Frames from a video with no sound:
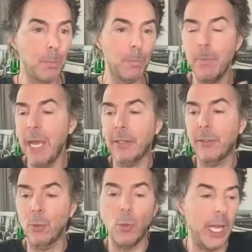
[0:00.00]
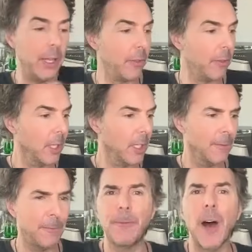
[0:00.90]
mixed with
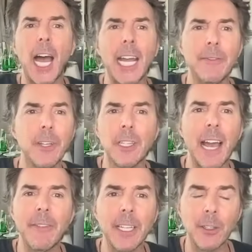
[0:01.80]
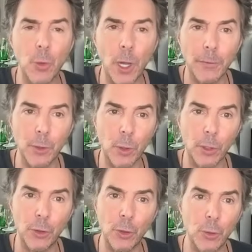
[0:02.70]
five, 11, and 12 year
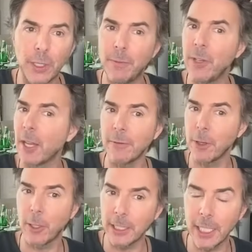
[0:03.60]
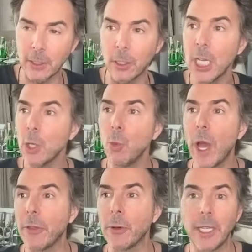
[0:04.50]
olds who had done right. very little,
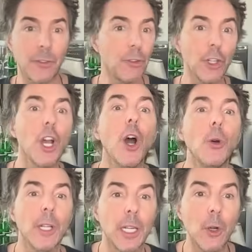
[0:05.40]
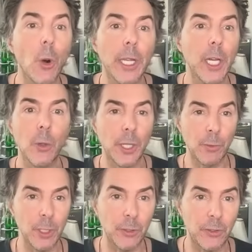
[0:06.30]
whether it's Dakota Goyo in
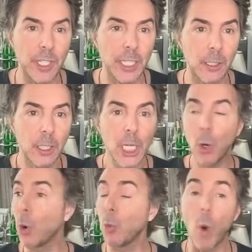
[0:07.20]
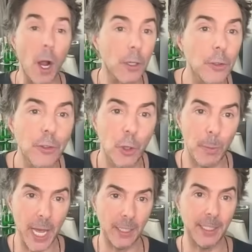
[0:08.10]
Real Steel or Walker
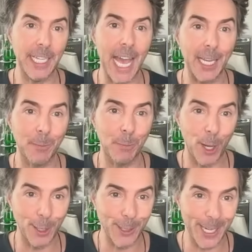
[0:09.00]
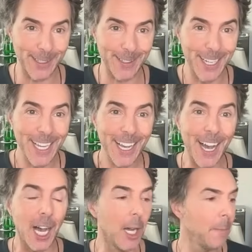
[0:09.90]
Scobell in The Adam Project.
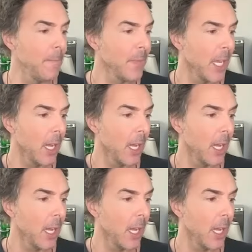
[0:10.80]
Um,